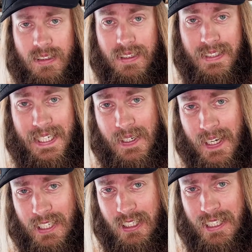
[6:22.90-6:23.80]
The T
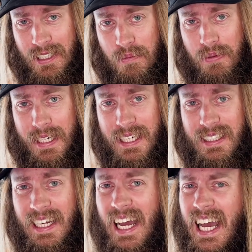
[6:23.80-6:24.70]
connection is in place,
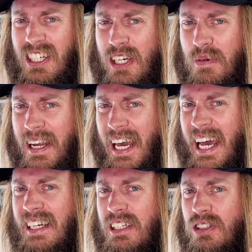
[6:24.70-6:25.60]
and I actually went
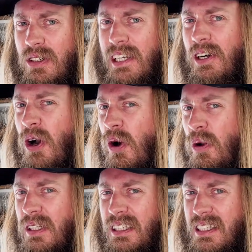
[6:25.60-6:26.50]
ahead and drilled a hole in the